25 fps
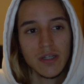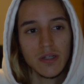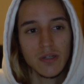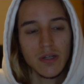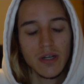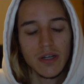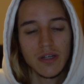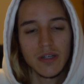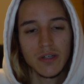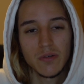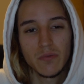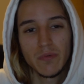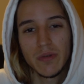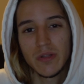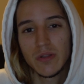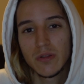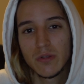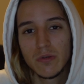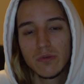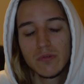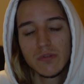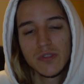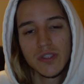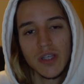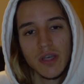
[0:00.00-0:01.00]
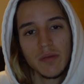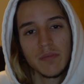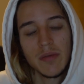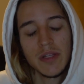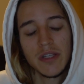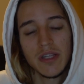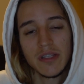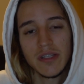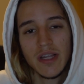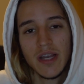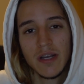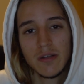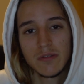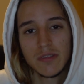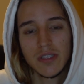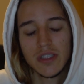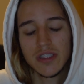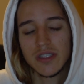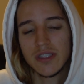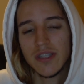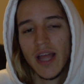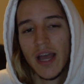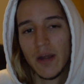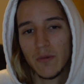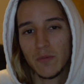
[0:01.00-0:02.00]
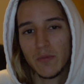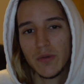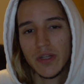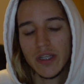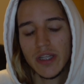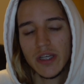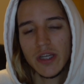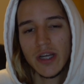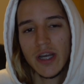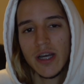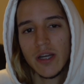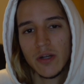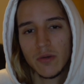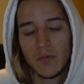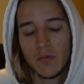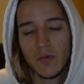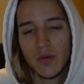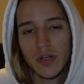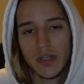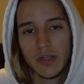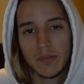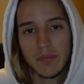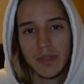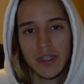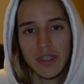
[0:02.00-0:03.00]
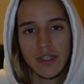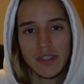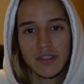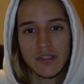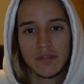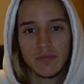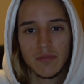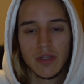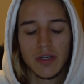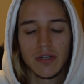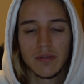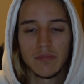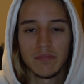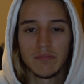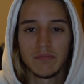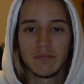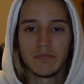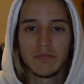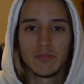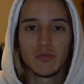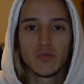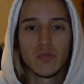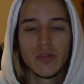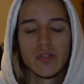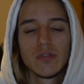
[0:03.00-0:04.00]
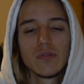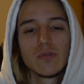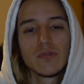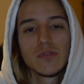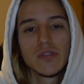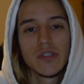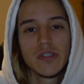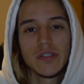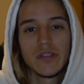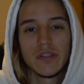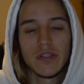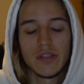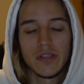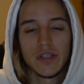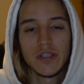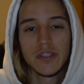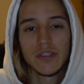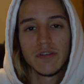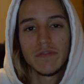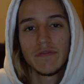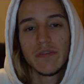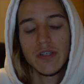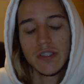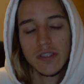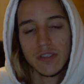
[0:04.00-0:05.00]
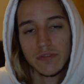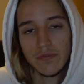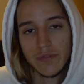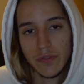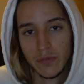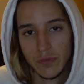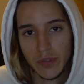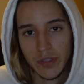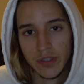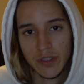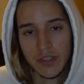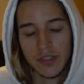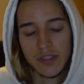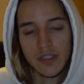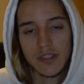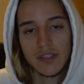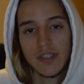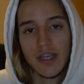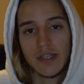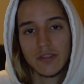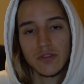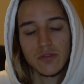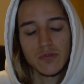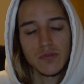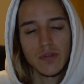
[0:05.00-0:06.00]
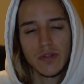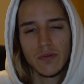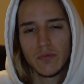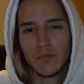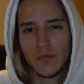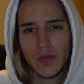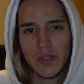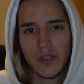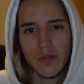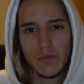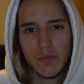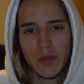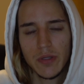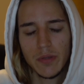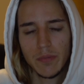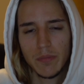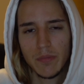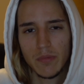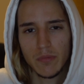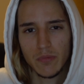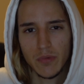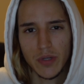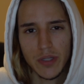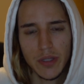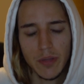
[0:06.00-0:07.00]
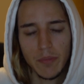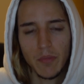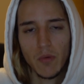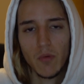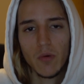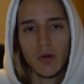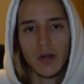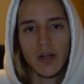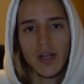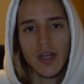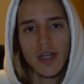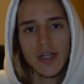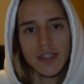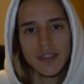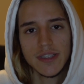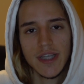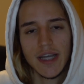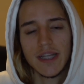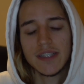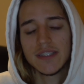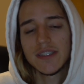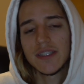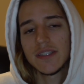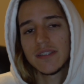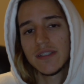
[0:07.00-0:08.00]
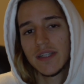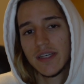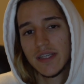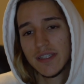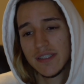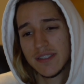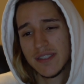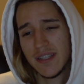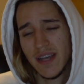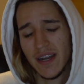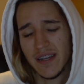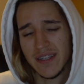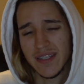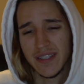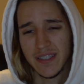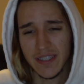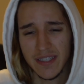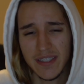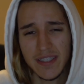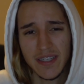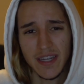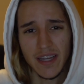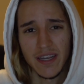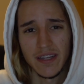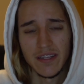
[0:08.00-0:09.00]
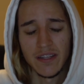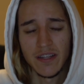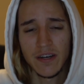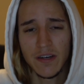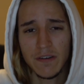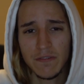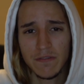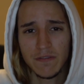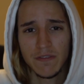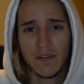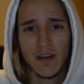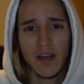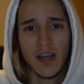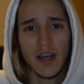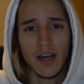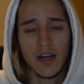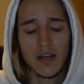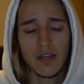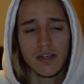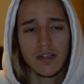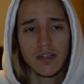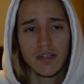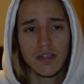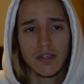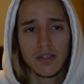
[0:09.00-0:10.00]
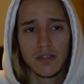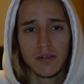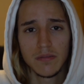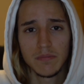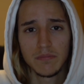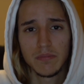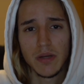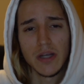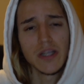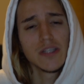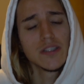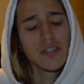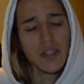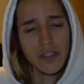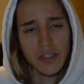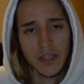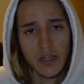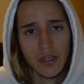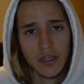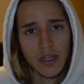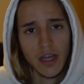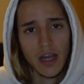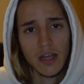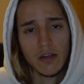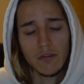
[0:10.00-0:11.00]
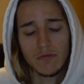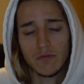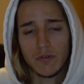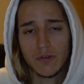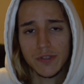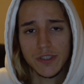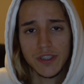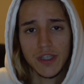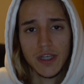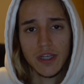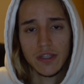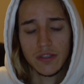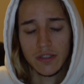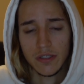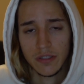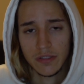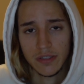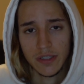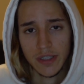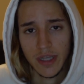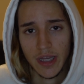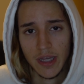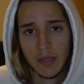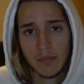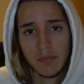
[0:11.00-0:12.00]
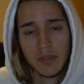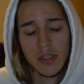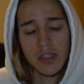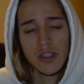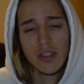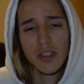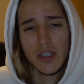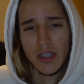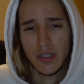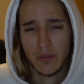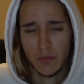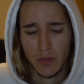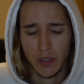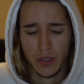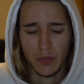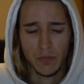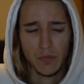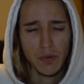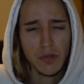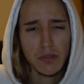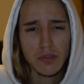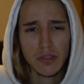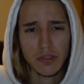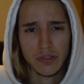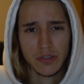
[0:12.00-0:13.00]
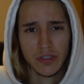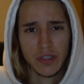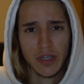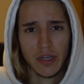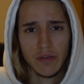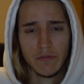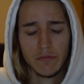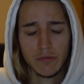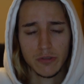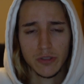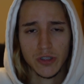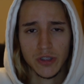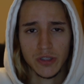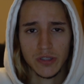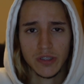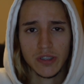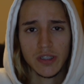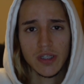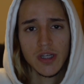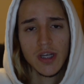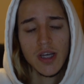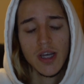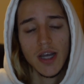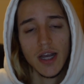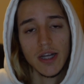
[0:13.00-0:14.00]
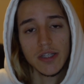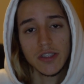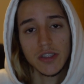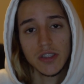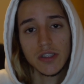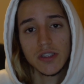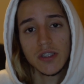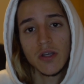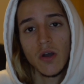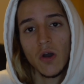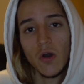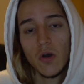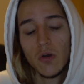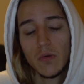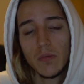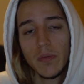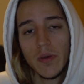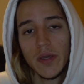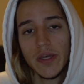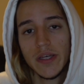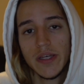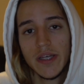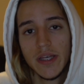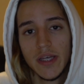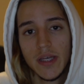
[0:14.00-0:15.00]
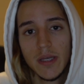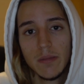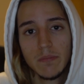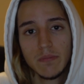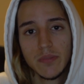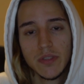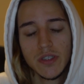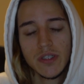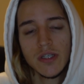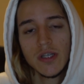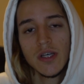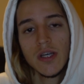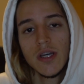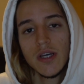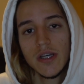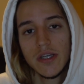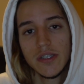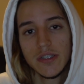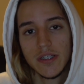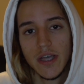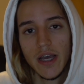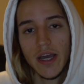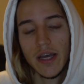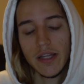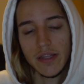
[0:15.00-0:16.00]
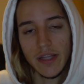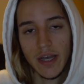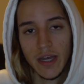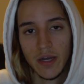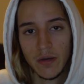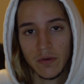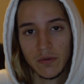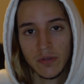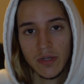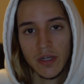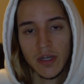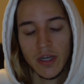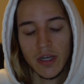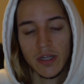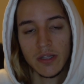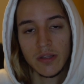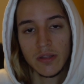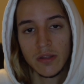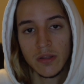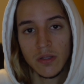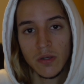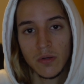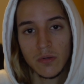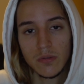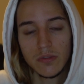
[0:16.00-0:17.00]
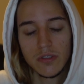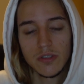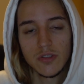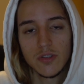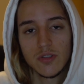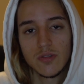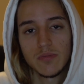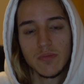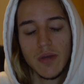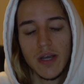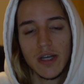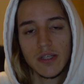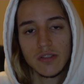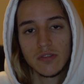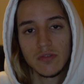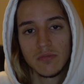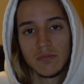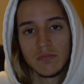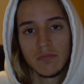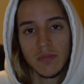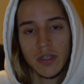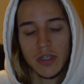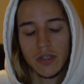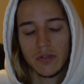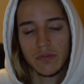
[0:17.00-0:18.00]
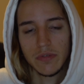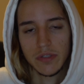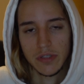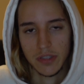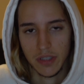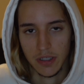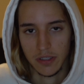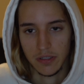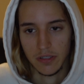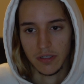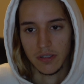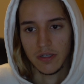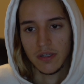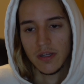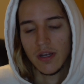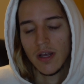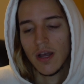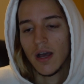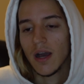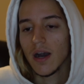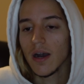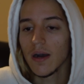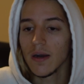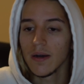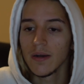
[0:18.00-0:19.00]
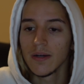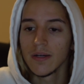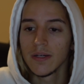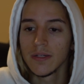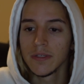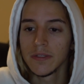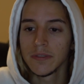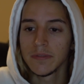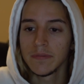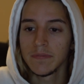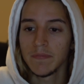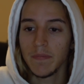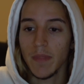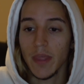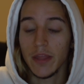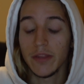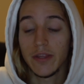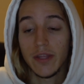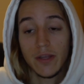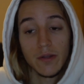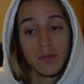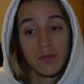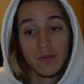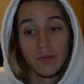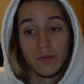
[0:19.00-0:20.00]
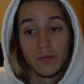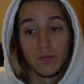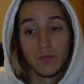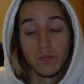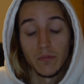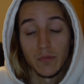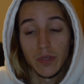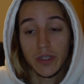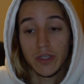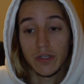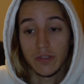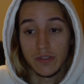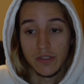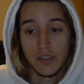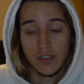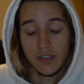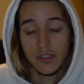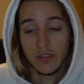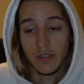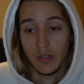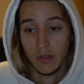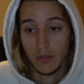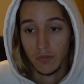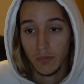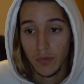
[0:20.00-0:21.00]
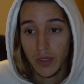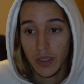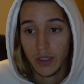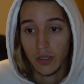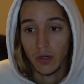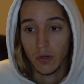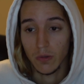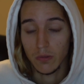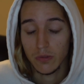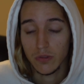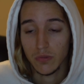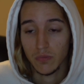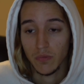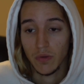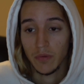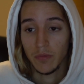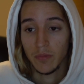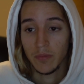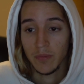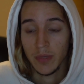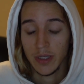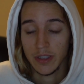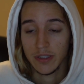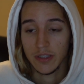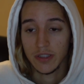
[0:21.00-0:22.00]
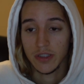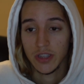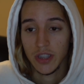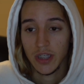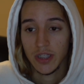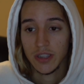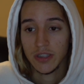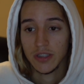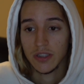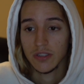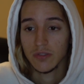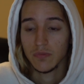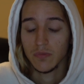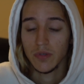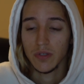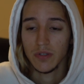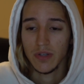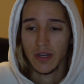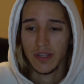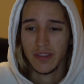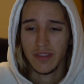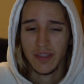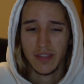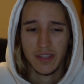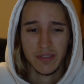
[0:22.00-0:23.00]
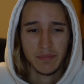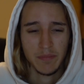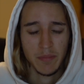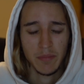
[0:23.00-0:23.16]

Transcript: Guendouzi and Maitland-Niles, it's not really gonna work, because Guendouzi, his defensive awareness is actually really, really, really poor. Tactically, he's not good enough. But he's a young guy. Of course, he can learn the game. He will learn the game for sure. I just hope he keeps his head down, and no disrespect to Mikel Arteta. And then we can see the three goals. We'll make the changes. Well, I think